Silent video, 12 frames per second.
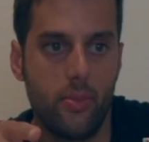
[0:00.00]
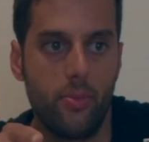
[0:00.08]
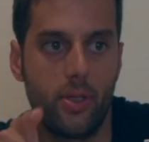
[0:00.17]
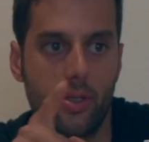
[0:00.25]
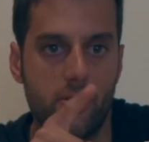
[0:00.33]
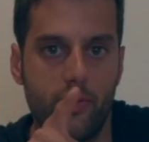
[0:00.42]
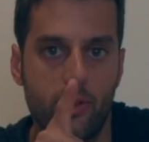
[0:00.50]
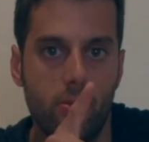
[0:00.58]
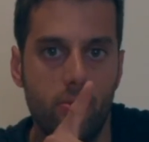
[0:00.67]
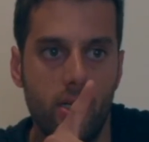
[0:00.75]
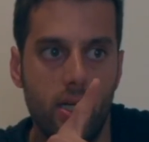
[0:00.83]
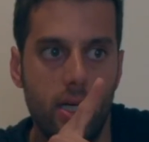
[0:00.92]
because
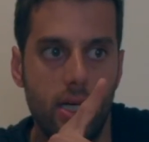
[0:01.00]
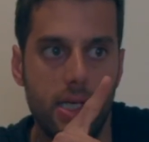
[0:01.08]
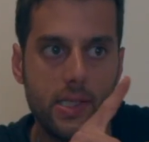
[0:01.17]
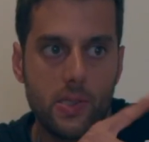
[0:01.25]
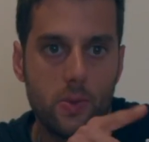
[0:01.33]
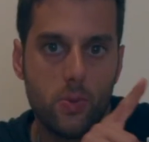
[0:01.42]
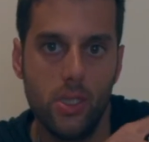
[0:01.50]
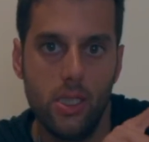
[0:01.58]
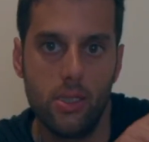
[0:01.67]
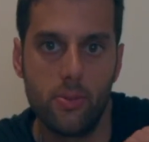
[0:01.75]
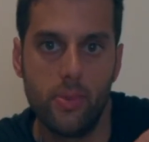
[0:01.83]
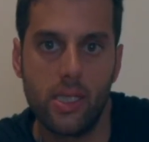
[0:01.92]
from a
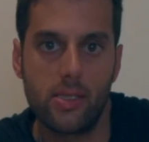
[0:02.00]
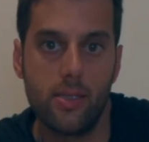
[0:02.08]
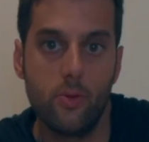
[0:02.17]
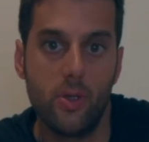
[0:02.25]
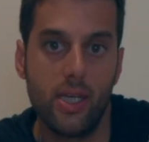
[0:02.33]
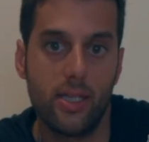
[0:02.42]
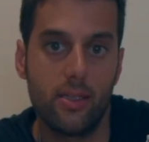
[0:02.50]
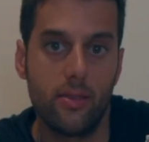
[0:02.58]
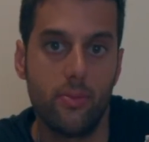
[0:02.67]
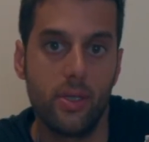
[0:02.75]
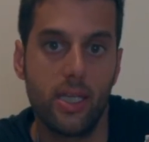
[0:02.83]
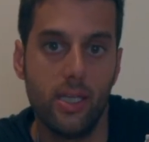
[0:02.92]
sweet mix that we had at the
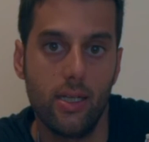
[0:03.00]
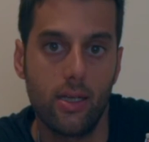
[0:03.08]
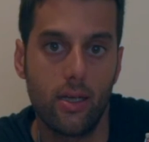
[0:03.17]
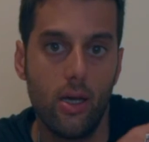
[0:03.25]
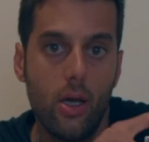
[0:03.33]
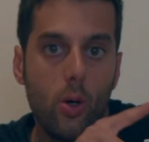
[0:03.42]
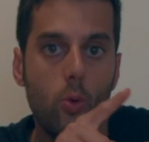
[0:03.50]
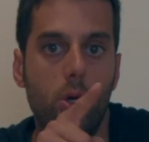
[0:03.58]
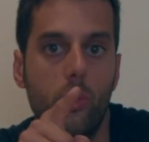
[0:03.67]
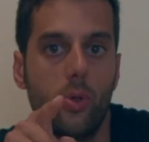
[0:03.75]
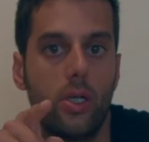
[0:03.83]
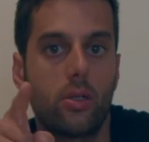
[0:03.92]
beginning, we
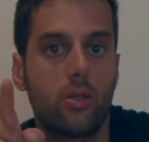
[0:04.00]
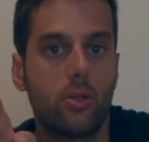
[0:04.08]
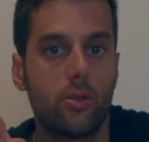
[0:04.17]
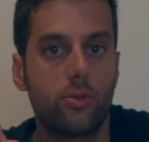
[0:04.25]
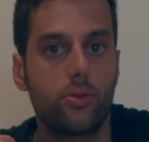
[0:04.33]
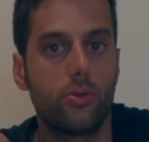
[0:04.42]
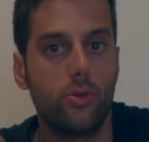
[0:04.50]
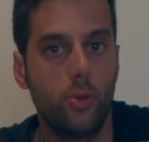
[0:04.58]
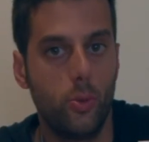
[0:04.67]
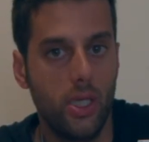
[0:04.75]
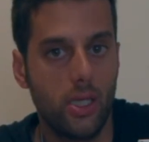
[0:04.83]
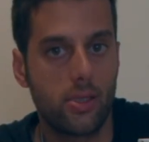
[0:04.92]
will go through the
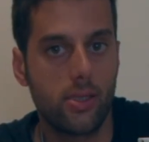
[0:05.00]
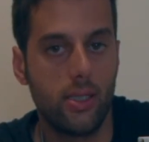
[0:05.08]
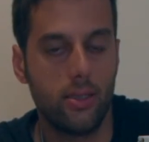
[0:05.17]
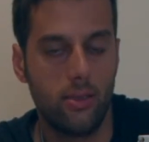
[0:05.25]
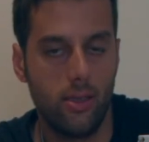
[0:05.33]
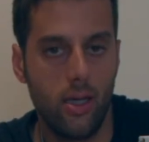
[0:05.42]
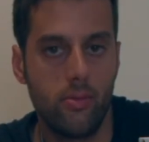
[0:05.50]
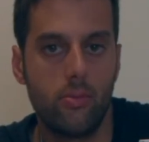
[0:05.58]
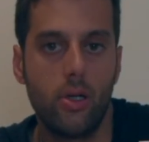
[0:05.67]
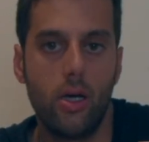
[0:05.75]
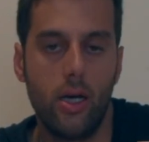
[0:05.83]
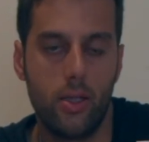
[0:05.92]
weeks and the
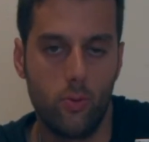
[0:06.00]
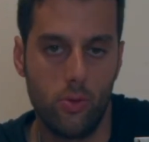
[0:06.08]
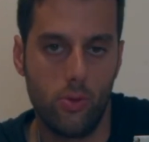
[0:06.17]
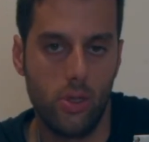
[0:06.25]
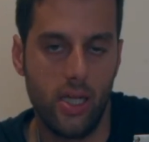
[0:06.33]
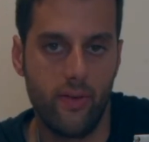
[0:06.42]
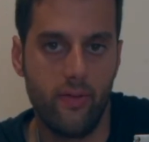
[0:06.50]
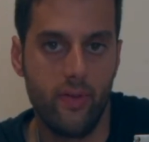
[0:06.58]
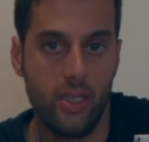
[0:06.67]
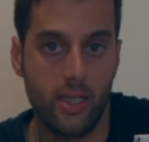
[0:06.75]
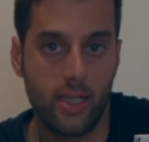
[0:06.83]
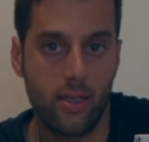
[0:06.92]
time, and we will have a
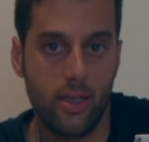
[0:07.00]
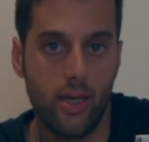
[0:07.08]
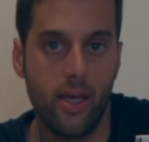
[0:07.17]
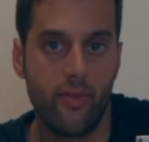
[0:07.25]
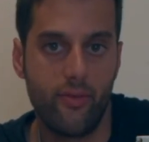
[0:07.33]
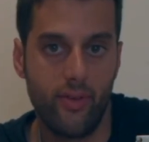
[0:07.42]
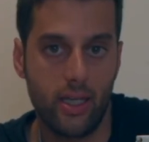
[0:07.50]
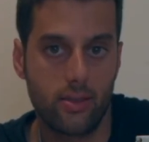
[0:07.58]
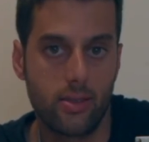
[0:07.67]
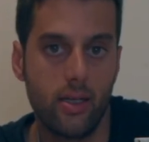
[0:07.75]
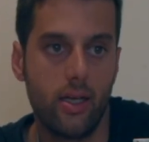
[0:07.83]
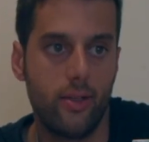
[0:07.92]
vinegary
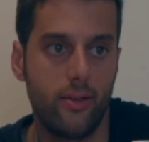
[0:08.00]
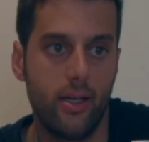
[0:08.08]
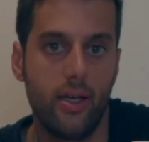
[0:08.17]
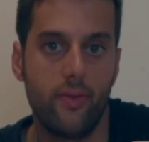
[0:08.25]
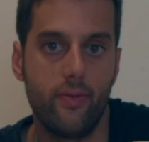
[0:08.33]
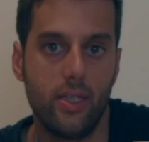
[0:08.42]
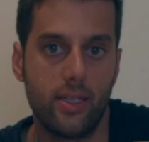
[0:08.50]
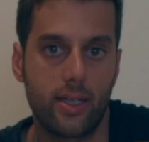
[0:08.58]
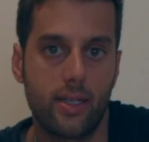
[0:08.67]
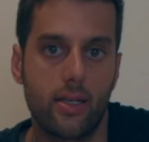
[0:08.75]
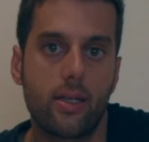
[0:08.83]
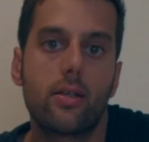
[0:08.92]
effect and a
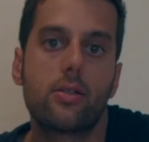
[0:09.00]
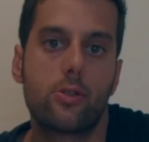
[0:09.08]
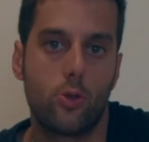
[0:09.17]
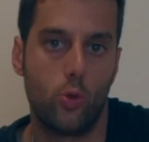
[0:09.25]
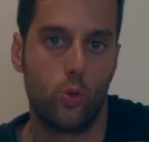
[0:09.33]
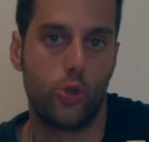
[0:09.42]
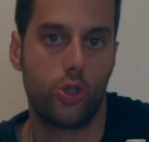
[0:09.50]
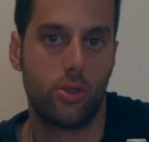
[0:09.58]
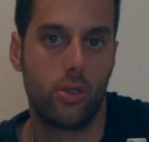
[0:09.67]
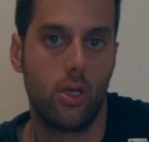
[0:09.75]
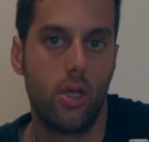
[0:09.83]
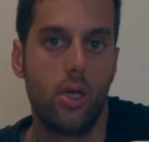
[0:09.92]
vinegary solution.
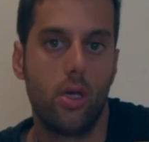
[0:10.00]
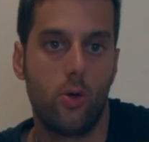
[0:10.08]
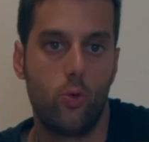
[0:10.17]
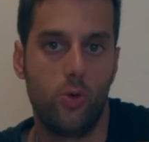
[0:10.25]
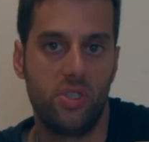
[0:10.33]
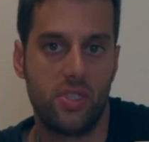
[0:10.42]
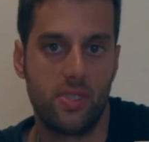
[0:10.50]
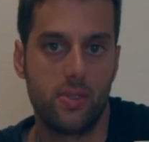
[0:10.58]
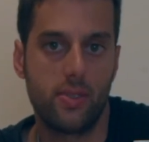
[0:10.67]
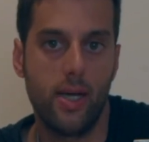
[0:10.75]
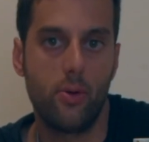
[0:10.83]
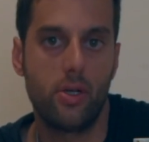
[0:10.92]
When it's
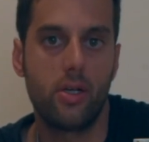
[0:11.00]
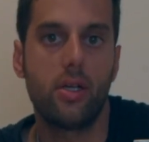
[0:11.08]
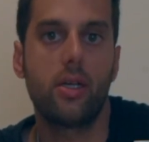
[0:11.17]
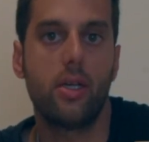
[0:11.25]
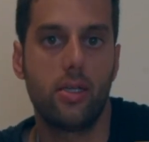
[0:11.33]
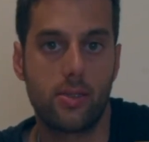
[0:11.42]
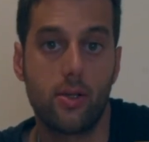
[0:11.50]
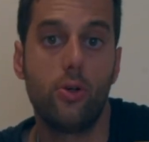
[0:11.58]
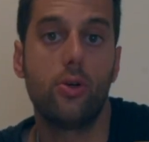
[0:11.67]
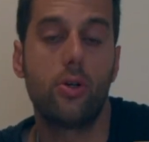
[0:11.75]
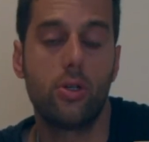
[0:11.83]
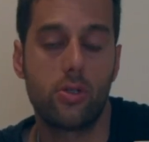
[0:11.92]
sour, it's
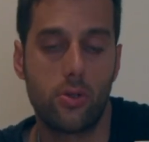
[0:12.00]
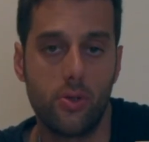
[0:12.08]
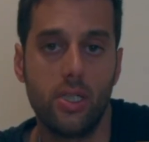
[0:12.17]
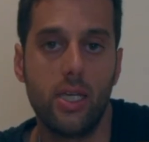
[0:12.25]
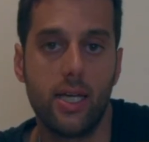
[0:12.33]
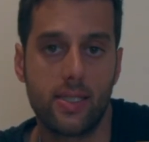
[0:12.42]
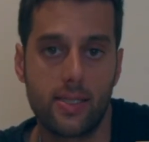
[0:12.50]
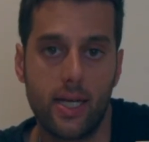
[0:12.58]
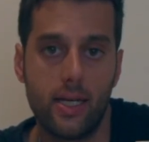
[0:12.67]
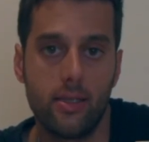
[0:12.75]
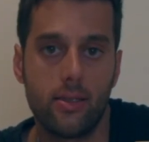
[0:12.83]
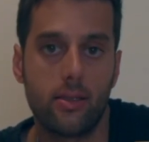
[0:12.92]
already a
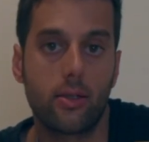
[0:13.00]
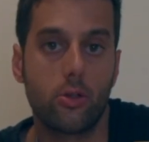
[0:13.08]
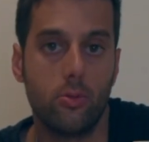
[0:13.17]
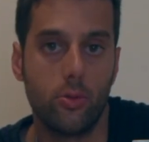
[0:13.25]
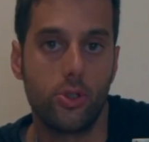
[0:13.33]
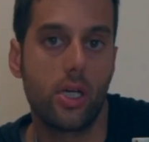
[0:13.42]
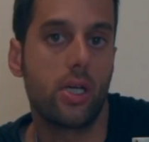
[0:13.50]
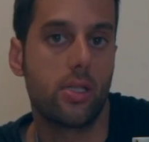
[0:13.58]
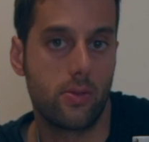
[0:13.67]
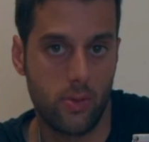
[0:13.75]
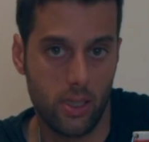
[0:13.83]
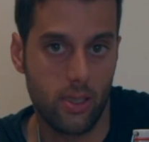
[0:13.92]
sign that the kombucha
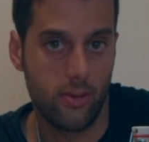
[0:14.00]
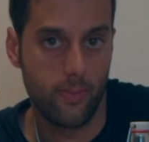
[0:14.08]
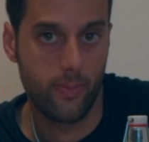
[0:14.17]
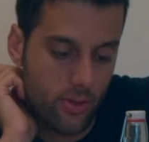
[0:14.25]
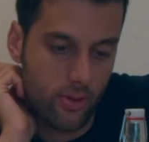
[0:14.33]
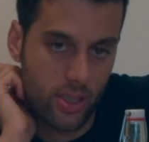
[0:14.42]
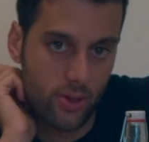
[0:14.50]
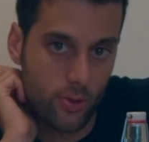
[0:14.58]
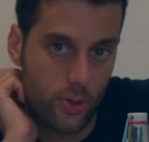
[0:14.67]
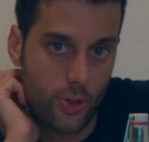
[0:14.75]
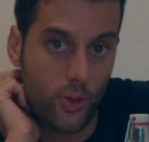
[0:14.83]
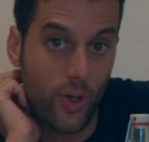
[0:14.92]
is ready. You can
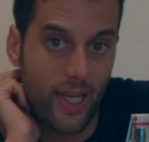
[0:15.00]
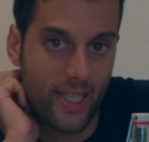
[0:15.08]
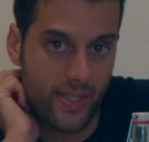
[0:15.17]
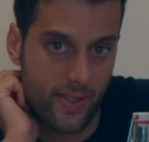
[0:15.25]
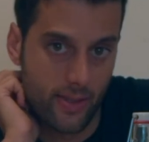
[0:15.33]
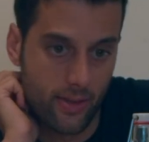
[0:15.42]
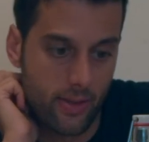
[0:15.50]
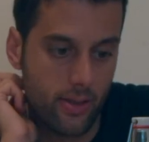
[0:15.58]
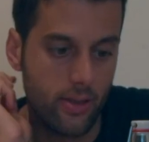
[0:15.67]
also listen.